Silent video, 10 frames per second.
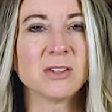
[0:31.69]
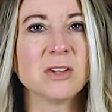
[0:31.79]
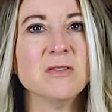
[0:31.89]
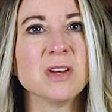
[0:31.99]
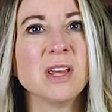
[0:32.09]
so
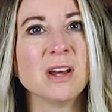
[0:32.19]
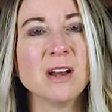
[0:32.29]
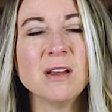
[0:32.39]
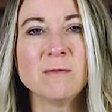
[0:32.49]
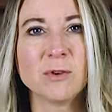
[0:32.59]
you can get an
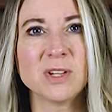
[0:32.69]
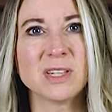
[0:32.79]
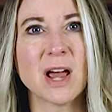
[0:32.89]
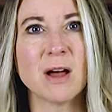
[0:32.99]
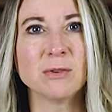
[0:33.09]
invoice
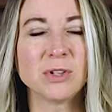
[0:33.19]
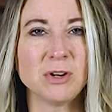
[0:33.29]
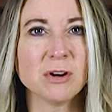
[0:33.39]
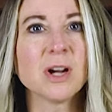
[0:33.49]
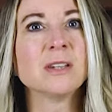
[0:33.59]
out to
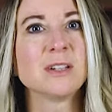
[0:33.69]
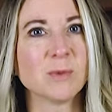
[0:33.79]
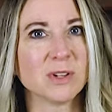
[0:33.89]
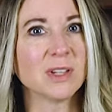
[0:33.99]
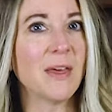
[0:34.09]
your
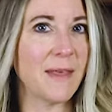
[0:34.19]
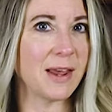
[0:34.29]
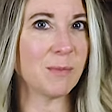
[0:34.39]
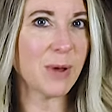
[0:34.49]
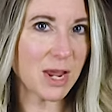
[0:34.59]
customers and they
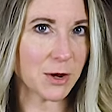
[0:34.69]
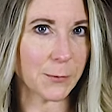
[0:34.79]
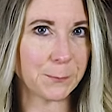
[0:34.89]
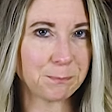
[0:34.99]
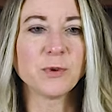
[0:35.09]
can pay you.